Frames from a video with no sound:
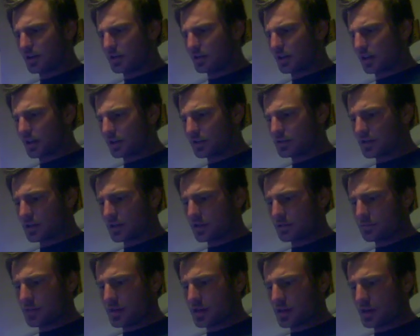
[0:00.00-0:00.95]
to consider
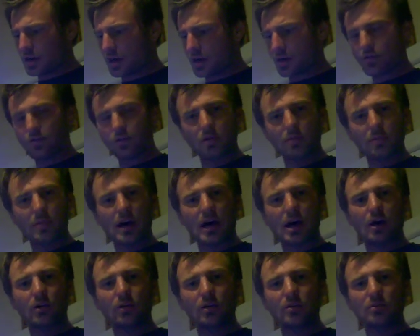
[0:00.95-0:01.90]
being careful
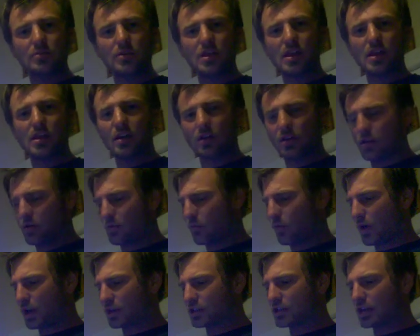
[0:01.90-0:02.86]
about would be
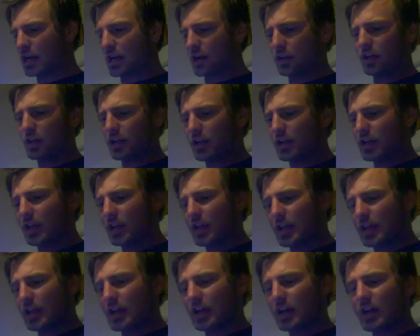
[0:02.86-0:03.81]
watch out.
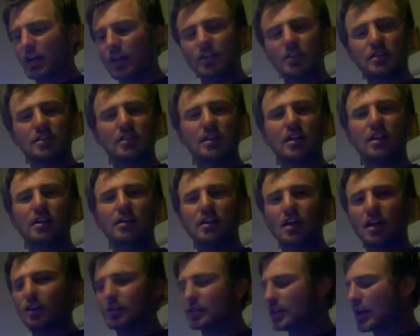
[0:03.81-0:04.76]
Uh, this thing
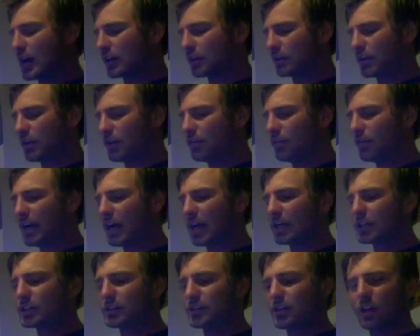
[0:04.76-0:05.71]
does suck real
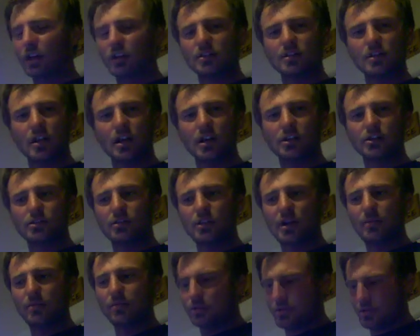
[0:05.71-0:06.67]
fast. You can suck
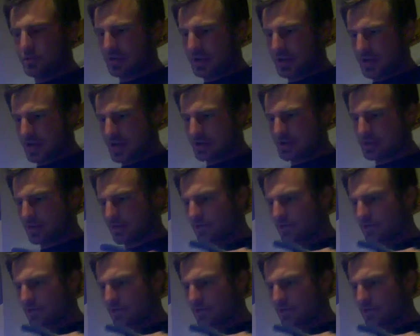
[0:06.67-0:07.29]
shrimp through it and your